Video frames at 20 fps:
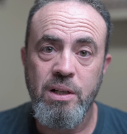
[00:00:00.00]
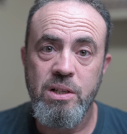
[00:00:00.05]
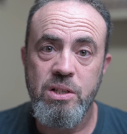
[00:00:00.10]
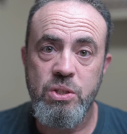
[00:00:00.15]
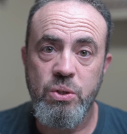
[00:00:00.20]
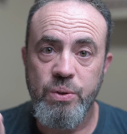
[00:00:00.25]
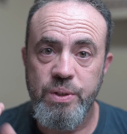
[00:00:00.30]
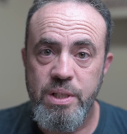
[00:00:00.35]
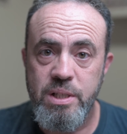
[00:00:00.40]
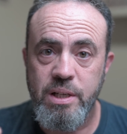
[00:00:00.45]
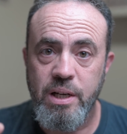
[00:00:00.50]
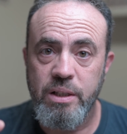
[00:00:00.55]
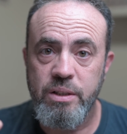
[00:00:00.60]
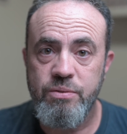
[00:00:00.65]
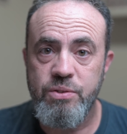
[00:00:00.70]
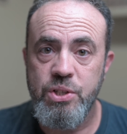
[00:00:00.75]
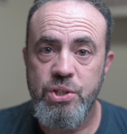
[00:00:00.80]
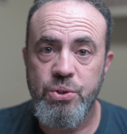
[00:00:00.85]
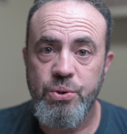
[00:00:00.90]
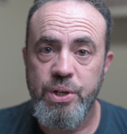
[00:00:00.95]
So in these kind
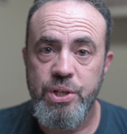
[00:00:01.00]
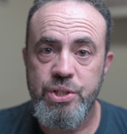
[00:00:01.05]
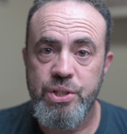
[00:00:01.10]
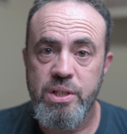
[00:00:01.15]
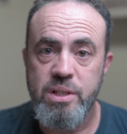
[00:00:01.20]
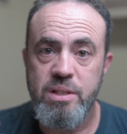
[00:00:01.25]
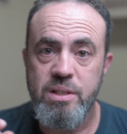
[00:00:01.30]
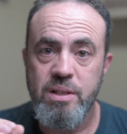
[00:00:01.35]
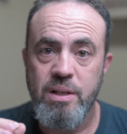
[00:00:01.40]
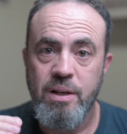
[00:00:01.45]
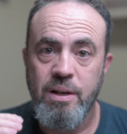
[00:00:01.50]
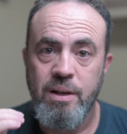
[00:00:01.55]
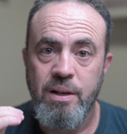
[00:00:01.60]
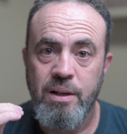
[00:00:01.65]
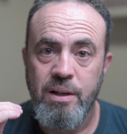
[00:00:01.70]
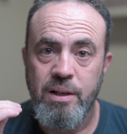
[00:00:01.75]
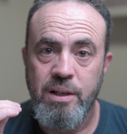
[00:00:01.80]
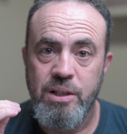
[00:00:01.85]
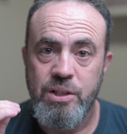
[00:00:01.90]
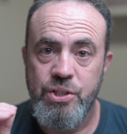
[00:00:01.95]
of situations,
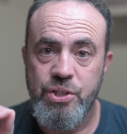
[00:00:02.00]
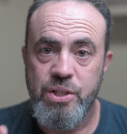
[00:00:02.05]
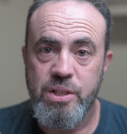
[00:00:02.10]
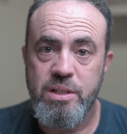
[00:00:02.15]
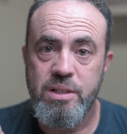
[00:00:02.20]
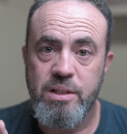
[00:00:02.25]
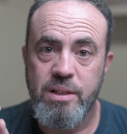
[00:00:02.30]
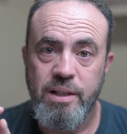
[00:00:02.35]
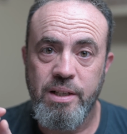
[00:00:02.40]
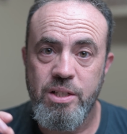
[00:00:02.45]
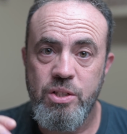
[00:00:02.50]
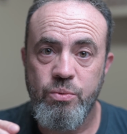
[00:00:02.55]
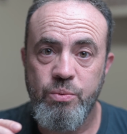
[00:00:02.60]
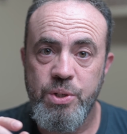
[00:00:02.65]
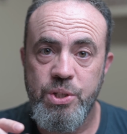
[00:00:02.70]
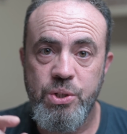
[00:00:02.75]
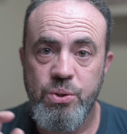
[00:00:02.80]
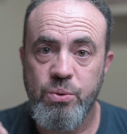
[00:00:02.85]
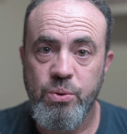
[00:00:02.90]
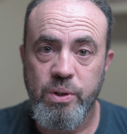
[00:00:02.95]
just
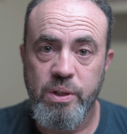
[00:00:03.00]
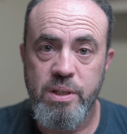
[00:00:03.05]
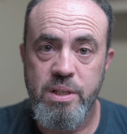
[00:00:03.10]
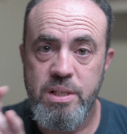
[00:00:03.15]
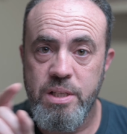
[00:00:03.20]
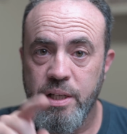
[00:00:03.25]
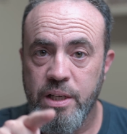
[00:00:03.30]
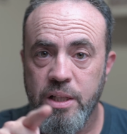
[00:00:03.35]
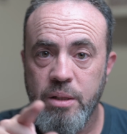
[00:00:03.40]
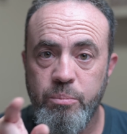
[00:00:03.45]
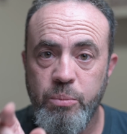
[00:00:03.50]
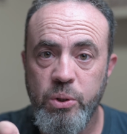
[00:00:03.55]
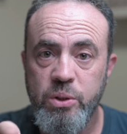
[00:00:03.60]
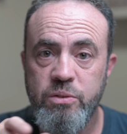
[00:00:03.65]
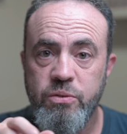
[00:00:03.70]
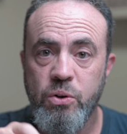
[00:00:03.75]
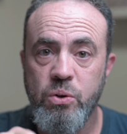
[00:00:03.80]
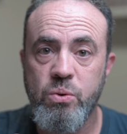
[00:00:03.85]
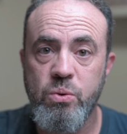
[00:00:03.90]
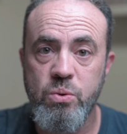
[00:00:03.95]
switch to a single point
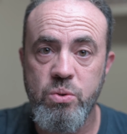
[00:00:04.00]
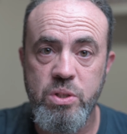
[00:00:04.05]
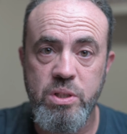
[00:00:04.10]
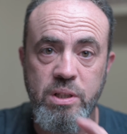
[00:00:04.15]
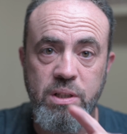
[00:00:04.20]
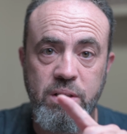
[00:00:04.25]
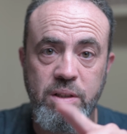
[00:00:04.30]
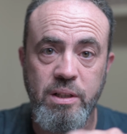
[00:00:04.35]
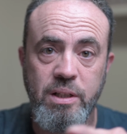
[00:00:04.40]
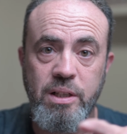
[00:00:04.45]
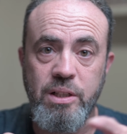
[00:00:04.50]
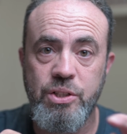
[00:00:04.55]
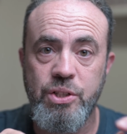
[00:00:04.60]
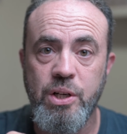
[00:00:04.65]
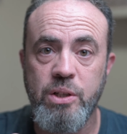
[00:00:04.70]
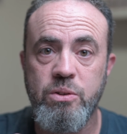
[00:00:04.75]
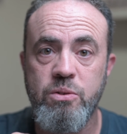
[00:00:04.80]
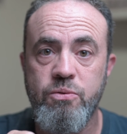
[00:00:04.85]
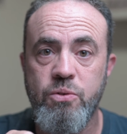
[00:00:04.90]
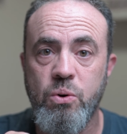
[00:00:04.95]
focus and
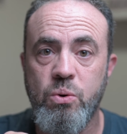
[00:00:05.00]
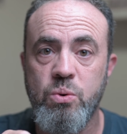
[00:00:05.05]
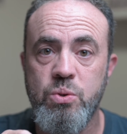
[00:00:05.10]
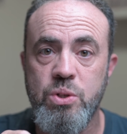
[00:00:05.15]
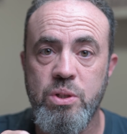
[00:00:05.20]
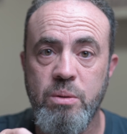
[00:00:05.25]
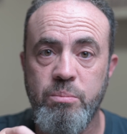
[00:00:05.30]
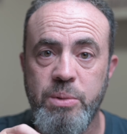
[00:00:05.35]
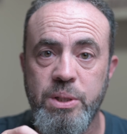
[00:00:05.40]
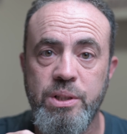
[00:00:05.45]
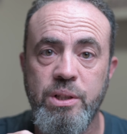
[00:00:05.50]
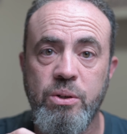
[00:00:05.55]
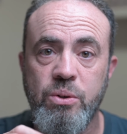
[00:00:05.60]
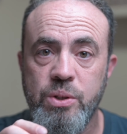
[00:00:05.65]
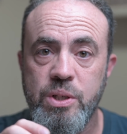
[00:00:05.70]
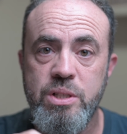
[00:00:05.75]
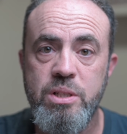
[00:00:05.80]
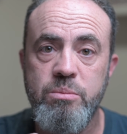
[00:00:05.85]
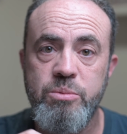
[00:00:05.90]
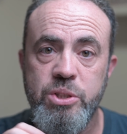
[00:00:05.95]
try to focus on a
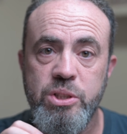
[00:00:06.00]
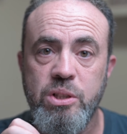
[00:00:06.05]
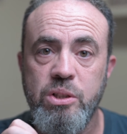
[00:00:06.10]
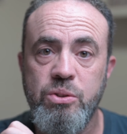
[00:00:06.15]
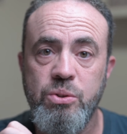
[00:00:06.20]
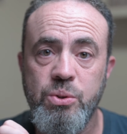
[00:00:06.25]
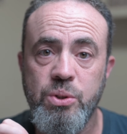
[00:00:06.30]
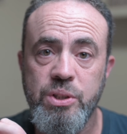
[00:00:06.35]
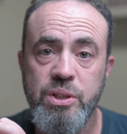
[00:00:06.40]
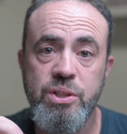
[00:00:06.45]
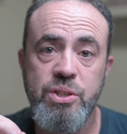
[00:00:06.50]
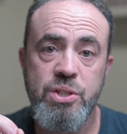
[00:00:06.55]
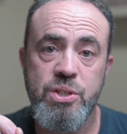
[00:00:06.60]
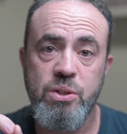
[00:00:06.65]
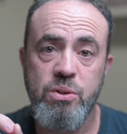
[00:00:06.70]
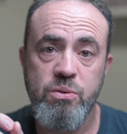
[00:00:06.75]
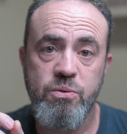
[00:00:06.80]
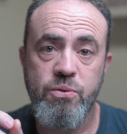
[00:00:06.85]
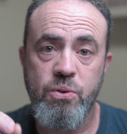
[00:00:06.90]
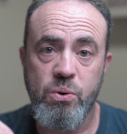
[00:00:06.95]
particular subject that you're
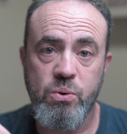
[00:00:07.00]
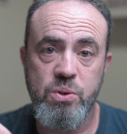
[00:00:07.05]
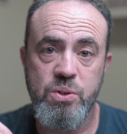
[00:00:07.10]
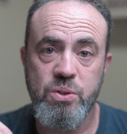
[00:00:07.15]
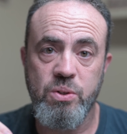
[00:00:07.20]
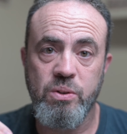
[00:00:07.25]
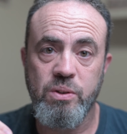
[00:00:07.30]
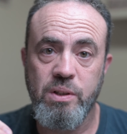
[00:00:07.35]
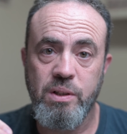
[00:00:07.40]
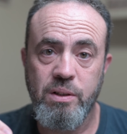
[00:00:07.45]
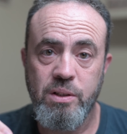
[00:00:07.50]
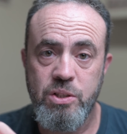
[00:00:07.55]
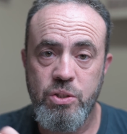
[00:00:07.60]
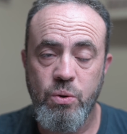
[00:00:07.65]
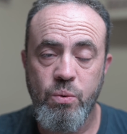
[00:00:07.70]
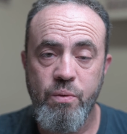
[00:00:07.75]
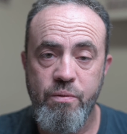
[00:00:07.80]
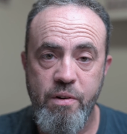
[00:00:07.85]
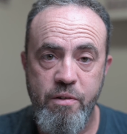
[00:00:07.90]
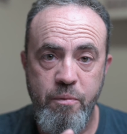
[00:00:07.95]
interested to focus on. So
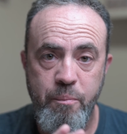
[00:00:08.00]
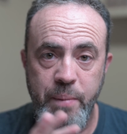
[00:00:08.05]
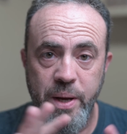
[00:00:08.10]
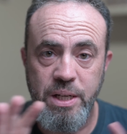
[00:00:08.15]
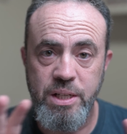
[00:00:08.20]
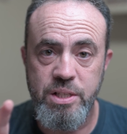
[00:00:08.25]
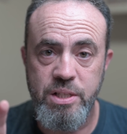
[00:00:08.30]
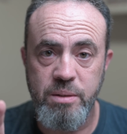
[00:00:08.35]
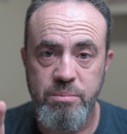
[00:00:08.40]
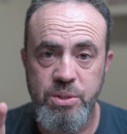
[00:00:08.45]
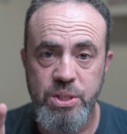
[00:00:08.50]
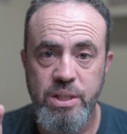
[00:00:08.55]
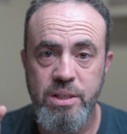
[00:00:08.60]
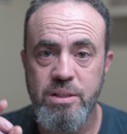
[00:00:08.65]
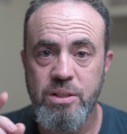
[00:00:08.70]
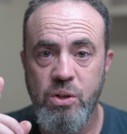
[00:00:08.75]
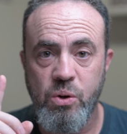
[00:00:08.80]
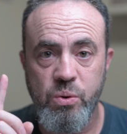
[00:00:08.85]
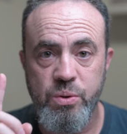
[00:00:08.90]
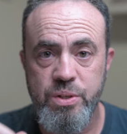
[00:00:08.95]
with many
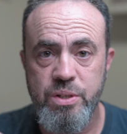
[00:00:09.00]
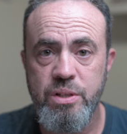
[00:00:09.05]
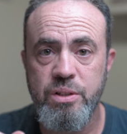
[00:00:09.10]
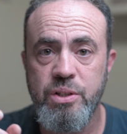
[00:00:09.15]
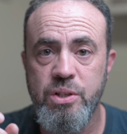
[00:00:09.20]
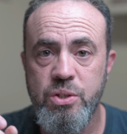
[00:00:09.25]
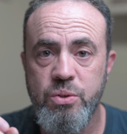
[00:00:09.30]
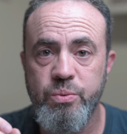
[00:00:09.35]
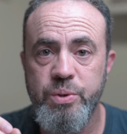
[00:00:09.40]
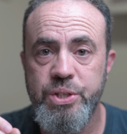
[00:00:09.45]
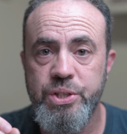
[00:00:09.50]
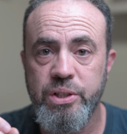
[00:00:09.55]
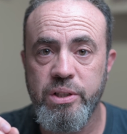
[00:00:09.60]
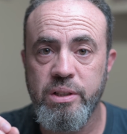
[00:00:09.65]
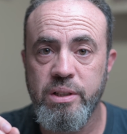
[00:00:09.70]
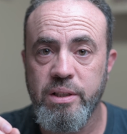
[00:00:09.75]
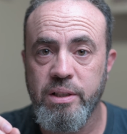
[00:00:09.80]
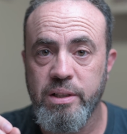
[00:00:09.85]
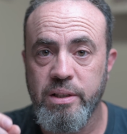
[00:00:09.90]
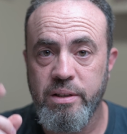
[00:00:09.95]
subjects, consider
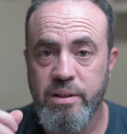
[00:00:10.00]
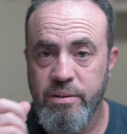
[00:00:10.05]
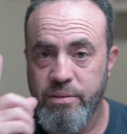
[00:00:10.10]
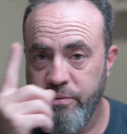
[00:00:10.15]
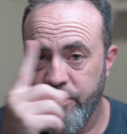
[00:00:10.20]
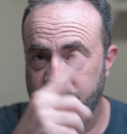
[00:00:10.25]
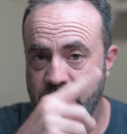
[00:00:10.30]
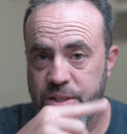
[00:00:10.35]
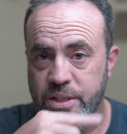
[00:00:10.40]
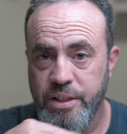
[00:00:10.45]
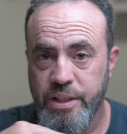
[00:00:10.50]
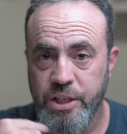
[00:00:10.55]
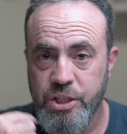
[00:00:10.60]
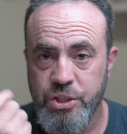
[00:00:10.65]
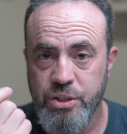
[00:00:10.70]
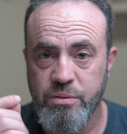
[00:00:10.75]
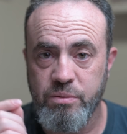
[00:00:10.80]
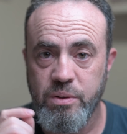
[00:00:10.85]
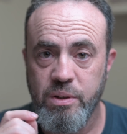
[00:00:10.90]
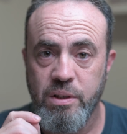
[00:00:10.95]
switching the face
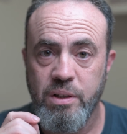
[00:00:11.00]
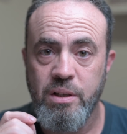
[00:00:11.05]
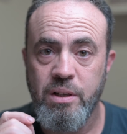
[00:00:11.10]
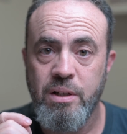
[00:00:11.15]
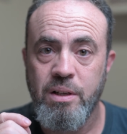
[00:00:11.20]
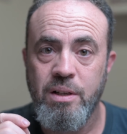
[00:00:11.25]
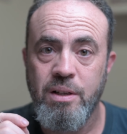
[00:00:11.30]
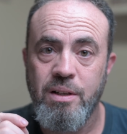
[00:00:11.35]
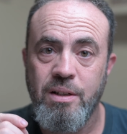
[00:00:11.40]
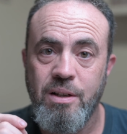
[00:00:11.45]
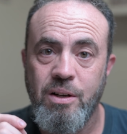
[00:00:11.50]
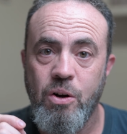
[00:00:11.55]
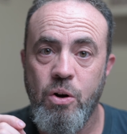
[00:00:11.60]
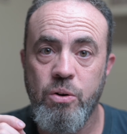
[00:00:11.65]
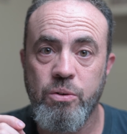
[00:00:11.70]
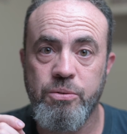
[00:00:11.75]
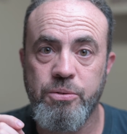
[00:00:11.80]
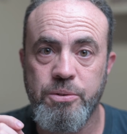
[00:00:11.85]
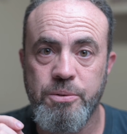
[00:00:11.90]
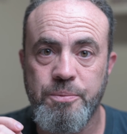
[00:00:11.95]
detection
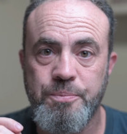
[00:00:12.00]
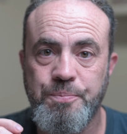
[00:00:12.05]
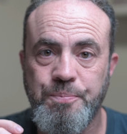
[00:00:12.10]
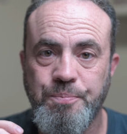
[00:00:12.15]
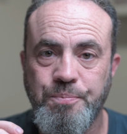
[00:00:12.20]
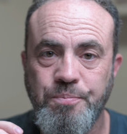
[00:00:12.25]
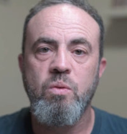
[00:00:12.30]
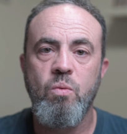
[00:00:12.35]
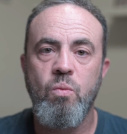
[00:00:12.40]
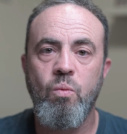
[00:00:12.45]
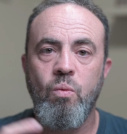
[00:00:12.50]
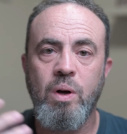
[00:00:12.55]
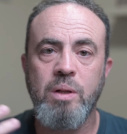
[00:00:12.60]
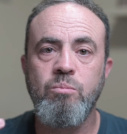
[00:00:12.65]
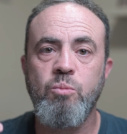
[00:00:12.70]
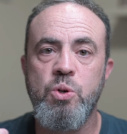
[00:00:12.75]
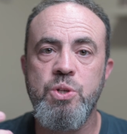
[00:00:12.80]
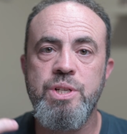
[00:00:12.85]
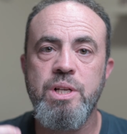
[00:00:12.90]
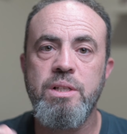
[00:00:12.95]
off. One
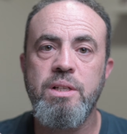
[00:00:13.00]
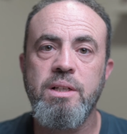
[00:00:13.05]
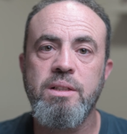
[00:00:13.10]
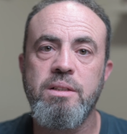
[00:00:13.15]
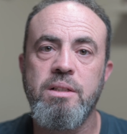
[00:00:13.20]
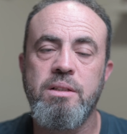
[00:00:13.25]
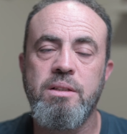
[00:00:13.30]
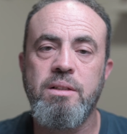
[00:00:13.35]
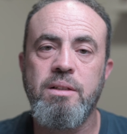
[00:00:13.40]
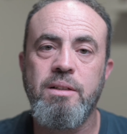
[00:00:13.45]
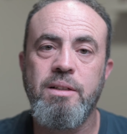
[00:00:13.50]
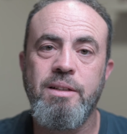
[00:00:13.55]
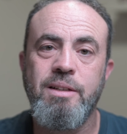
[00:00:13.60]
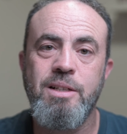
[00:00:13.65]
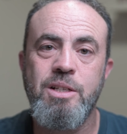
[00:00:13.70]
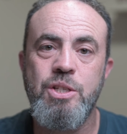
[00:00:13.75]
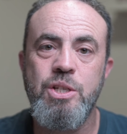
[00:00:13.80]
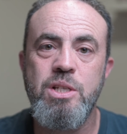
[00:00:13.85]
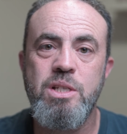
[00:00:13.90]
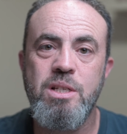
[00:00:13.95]
more setting that
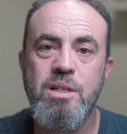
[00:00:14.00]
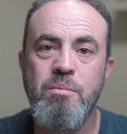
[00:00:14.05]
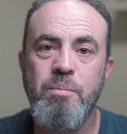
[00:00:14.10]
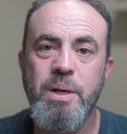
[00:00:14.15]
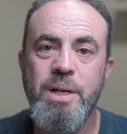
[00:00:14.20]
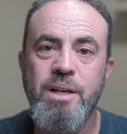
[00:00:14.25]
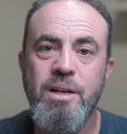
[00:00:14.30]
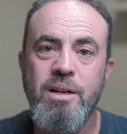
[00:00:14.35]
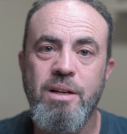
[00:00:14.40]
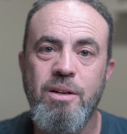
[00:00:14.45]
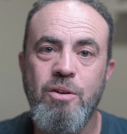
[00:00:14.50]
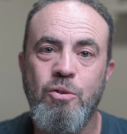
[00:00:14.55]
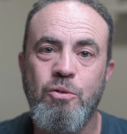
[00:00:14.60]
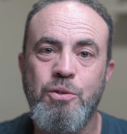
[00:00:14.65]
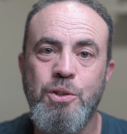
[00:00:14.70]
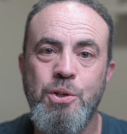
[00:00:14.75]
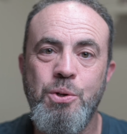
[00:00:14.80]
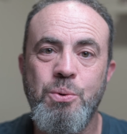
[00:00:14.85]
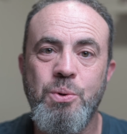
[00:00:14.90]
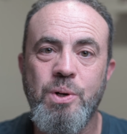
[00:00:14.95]
exists in many of
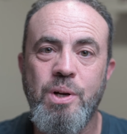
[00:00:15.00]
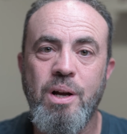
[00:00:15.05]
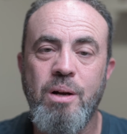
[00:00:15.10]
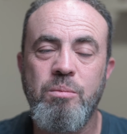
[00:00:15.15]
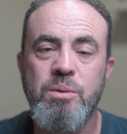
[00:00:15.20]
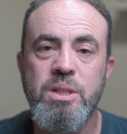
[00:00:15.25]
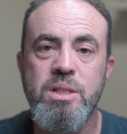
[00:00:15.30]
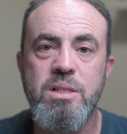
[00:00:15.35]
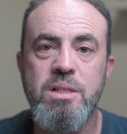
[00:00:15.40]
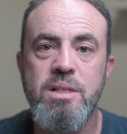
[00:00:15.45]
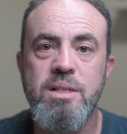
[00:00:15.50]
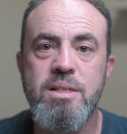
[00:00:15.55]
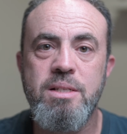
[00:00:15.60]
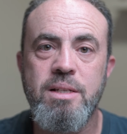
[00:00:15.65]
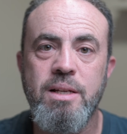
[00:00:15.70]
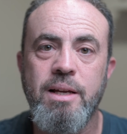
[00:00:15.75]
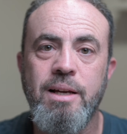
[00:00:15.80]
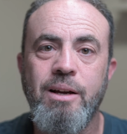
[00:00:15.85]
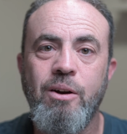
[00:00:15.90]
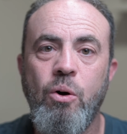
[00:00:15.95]
the newer cameras
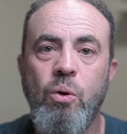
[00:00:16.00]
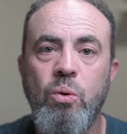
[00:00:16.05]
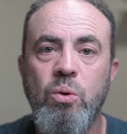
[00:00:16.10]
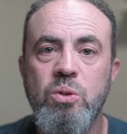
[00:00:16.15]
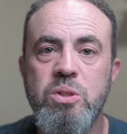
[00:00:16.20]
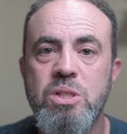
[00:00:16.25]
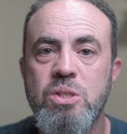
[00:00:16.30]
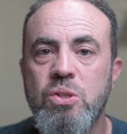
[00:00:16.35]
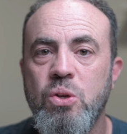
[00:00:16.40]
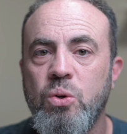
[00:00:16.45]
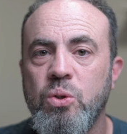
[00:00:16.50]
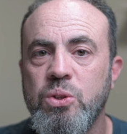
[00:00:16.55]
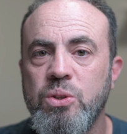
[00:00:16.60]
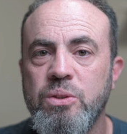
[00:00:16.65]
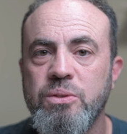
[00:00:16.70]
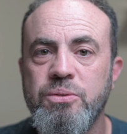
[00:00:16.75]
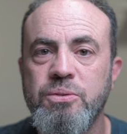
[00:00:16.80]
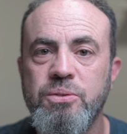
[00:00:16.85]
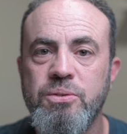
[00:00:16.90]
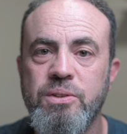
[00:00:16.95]
is all sort
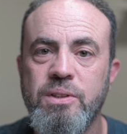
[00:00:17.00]
of